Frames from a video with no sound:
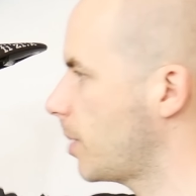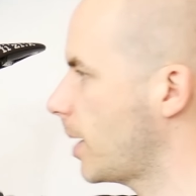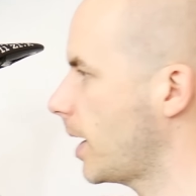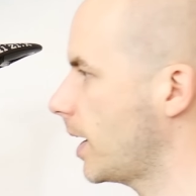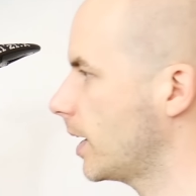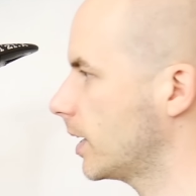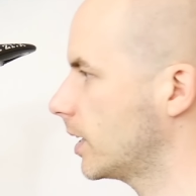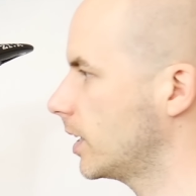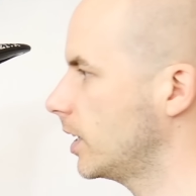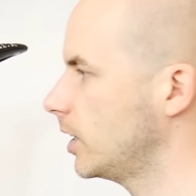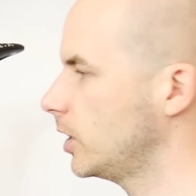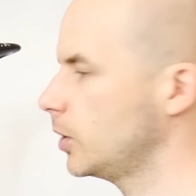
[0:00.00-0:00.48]

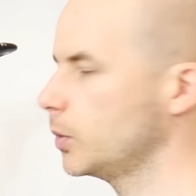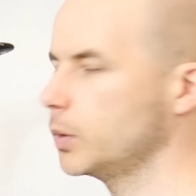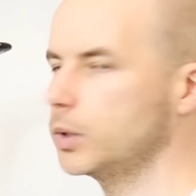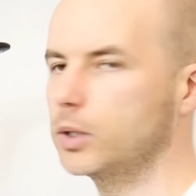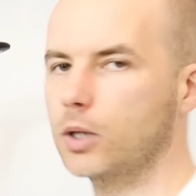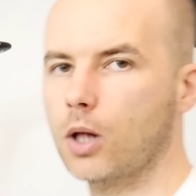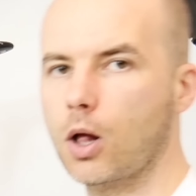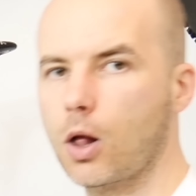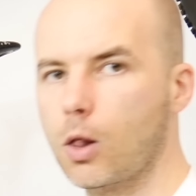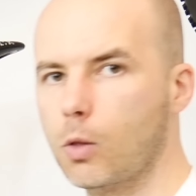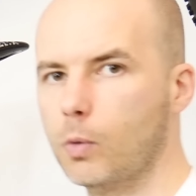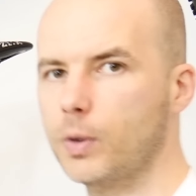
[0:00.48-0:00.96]
bike, you
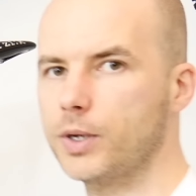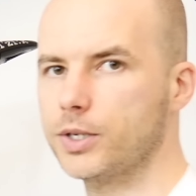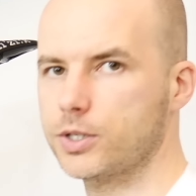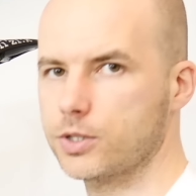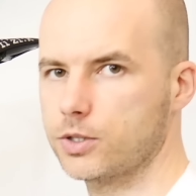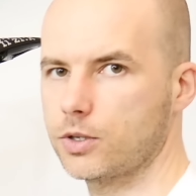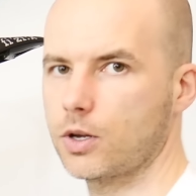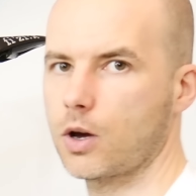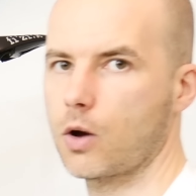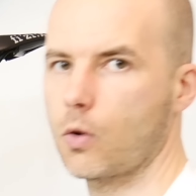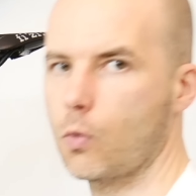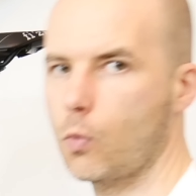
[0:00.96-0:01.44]
will
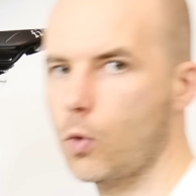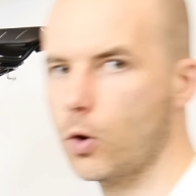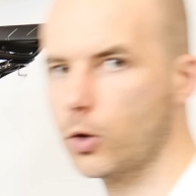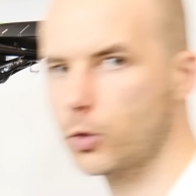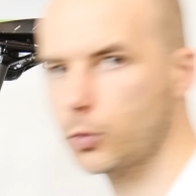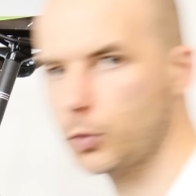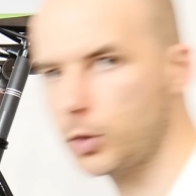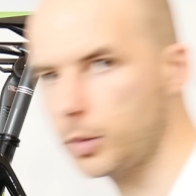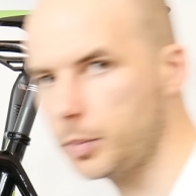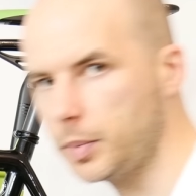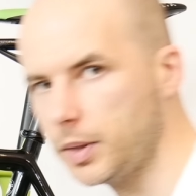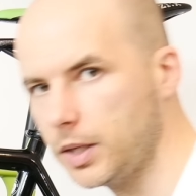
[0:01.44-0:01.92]
always know
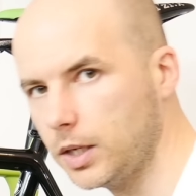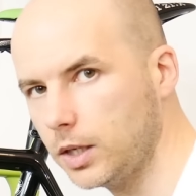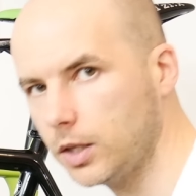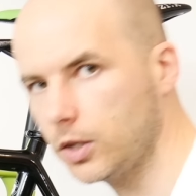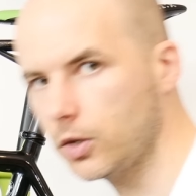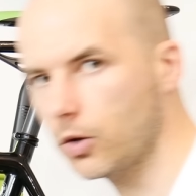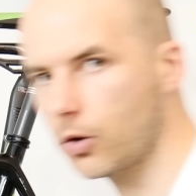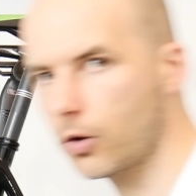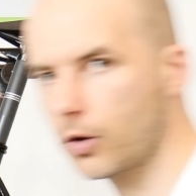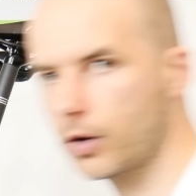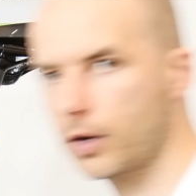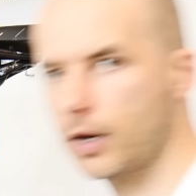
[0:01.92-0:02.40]
what will be
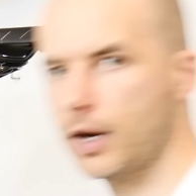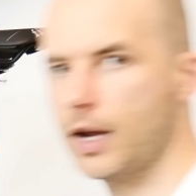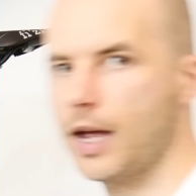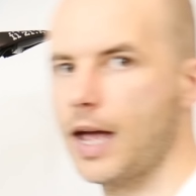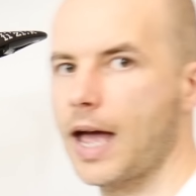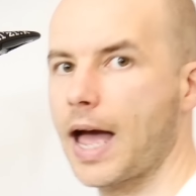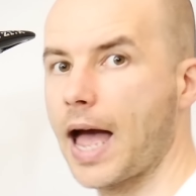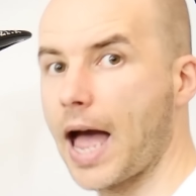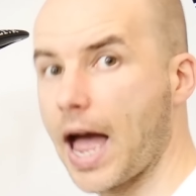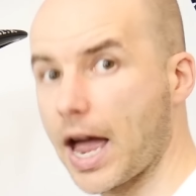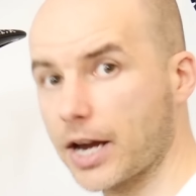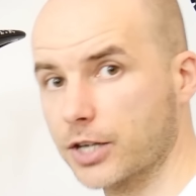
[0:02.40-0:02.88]
your
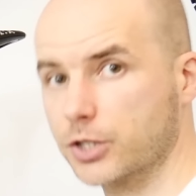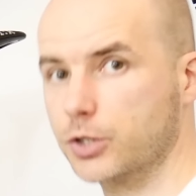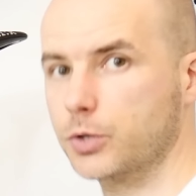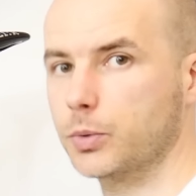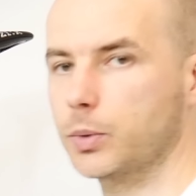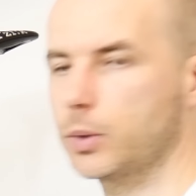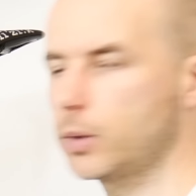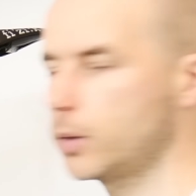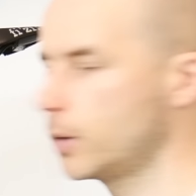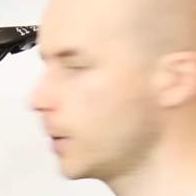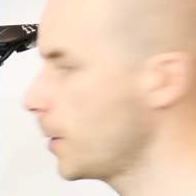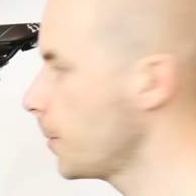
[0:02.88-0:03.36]

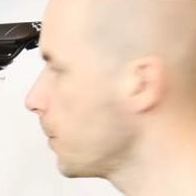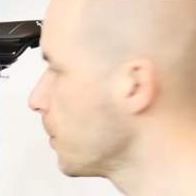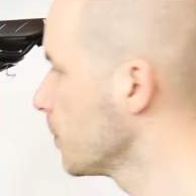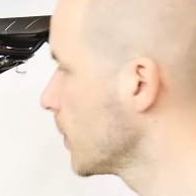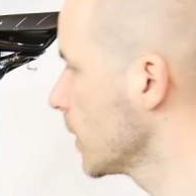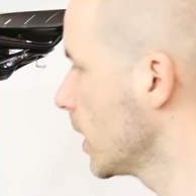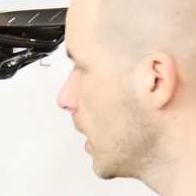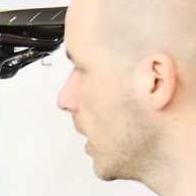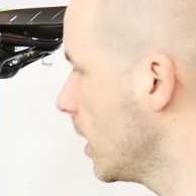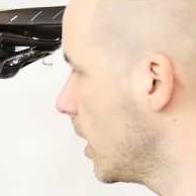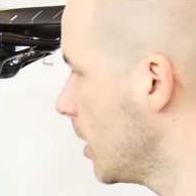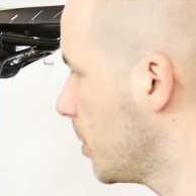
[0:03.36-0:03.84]
actual
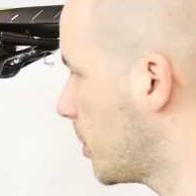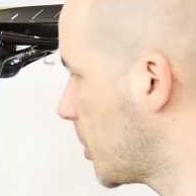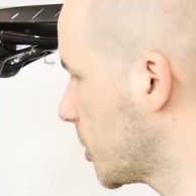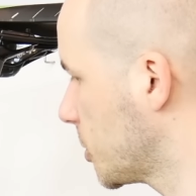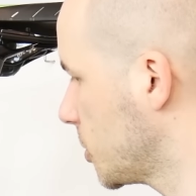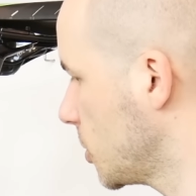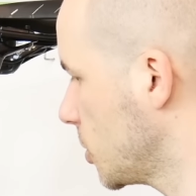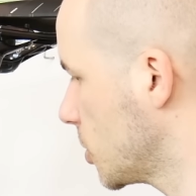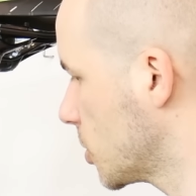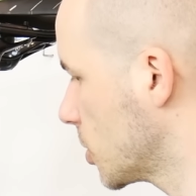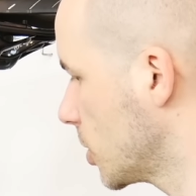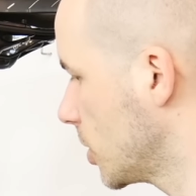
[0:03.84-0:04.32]

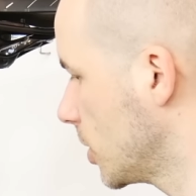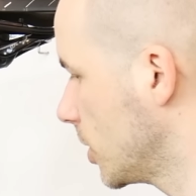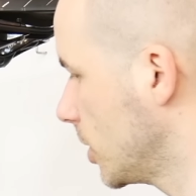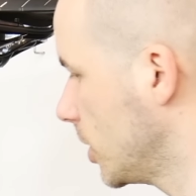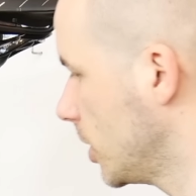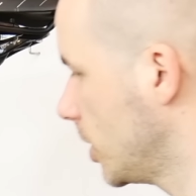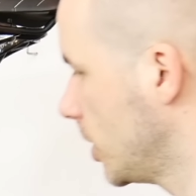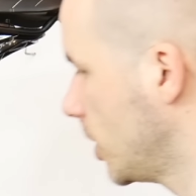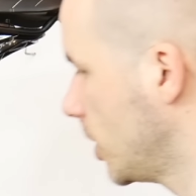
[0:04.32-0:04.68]
position